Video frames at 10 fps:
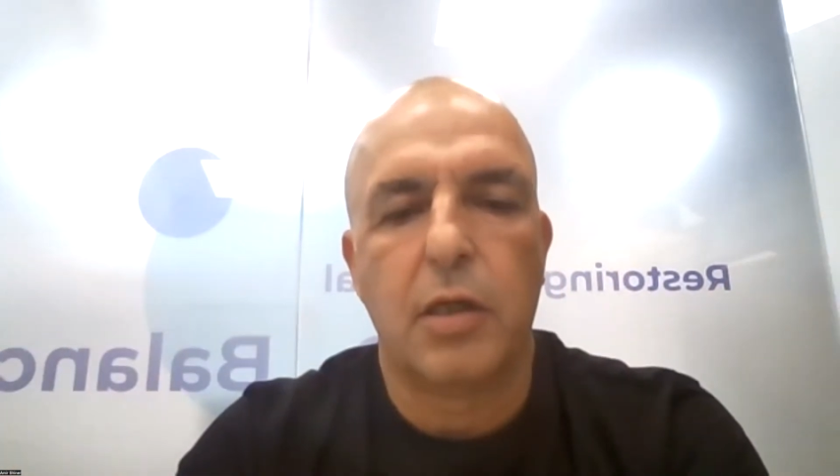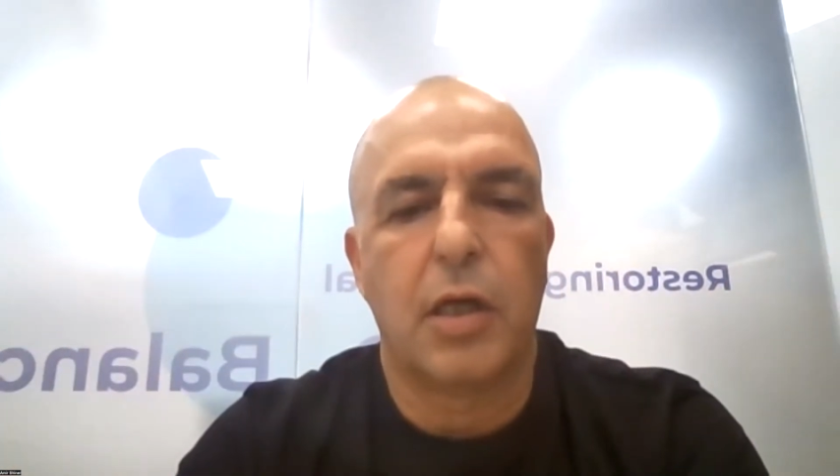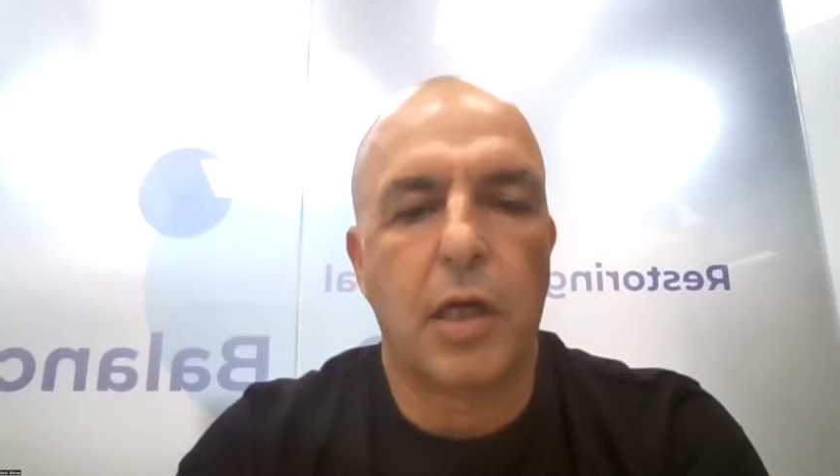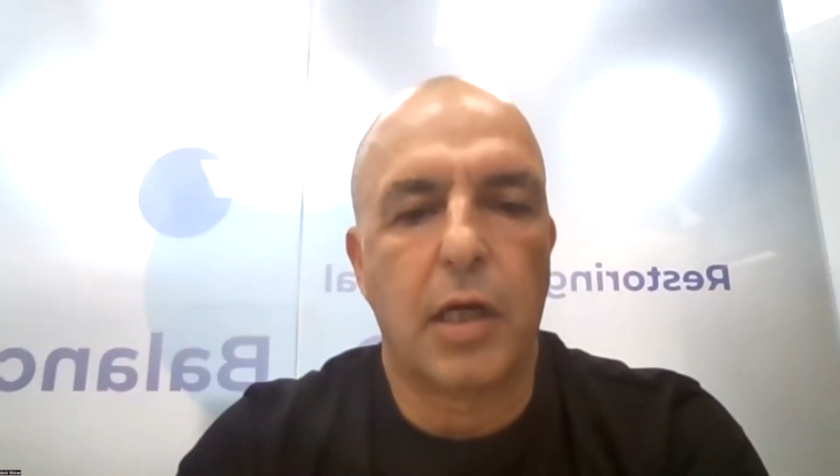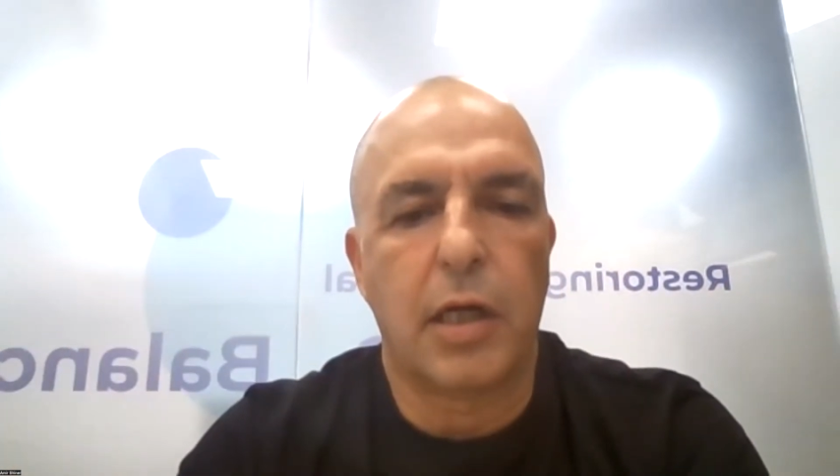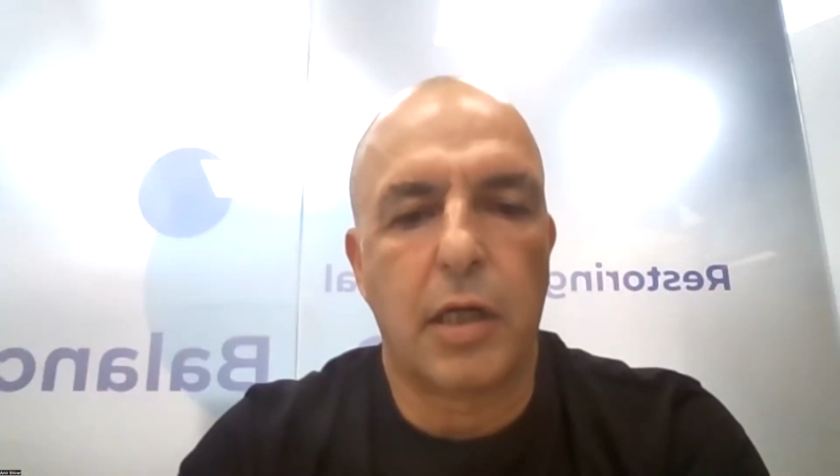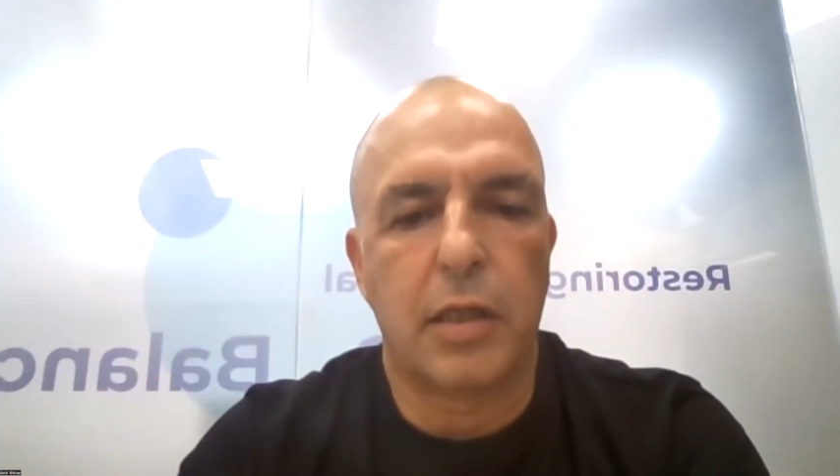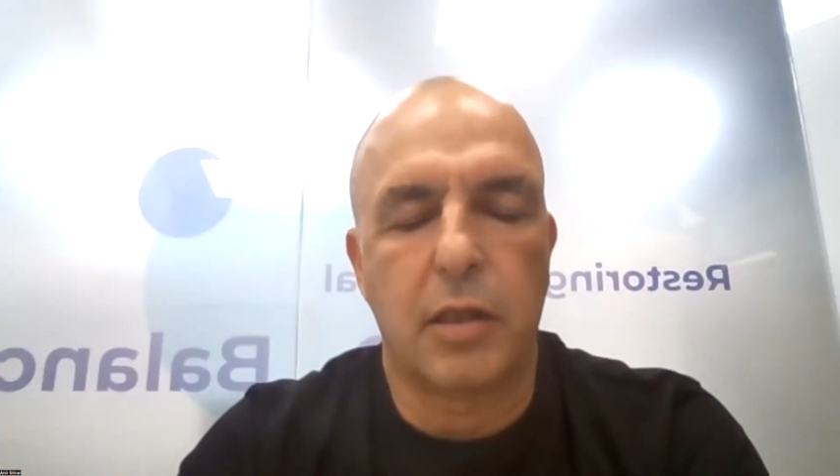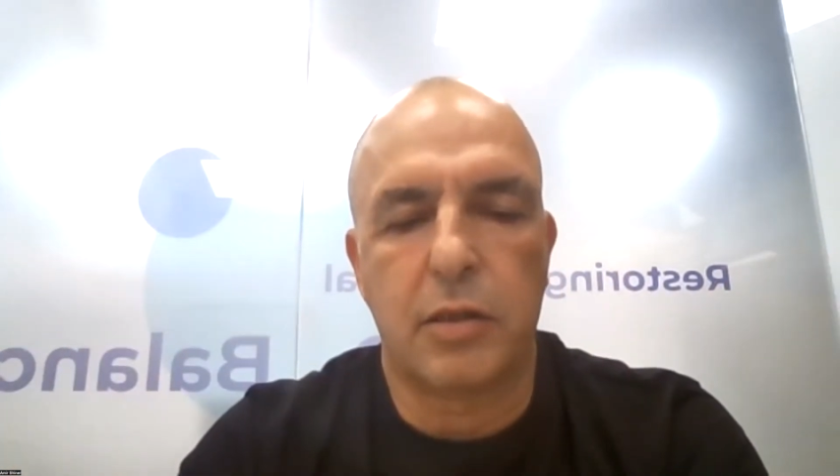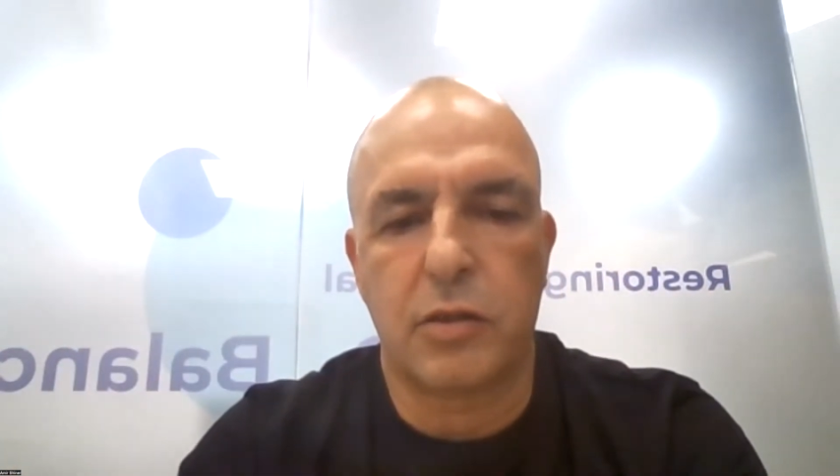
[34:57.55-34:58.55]

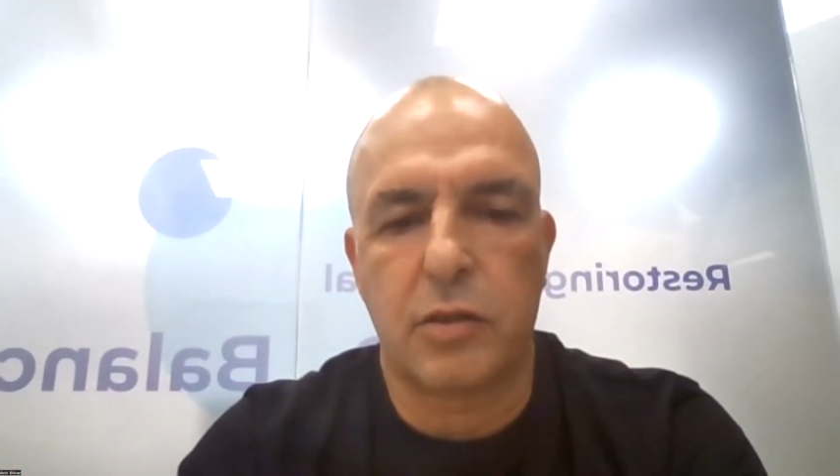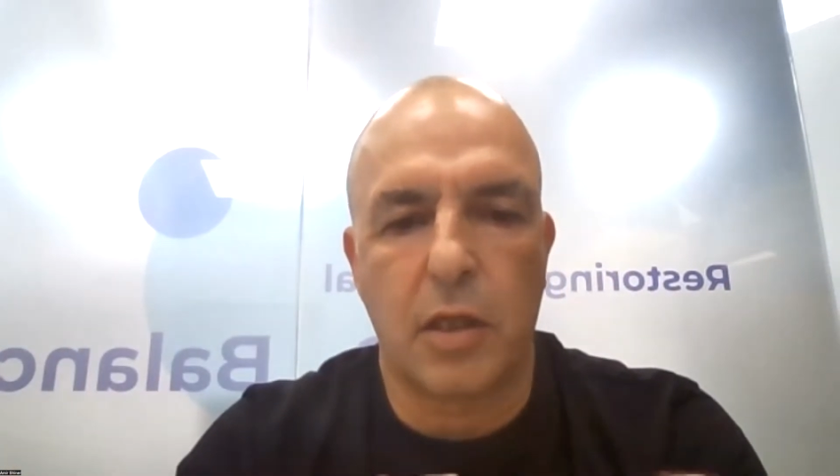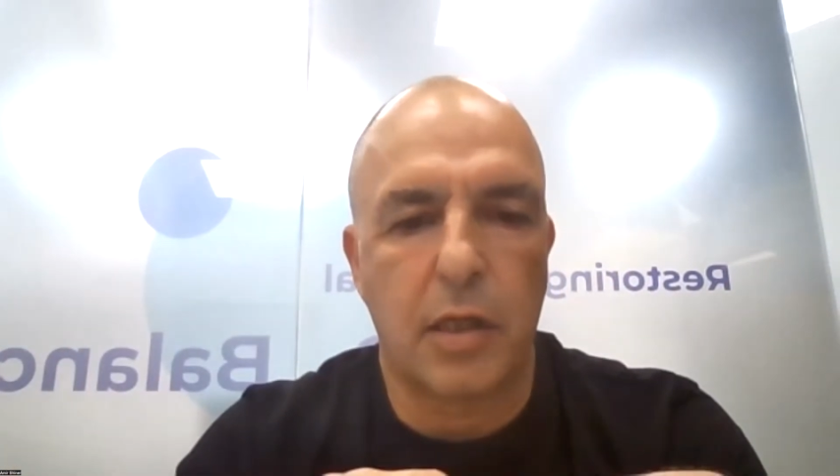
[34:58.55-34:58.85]
that is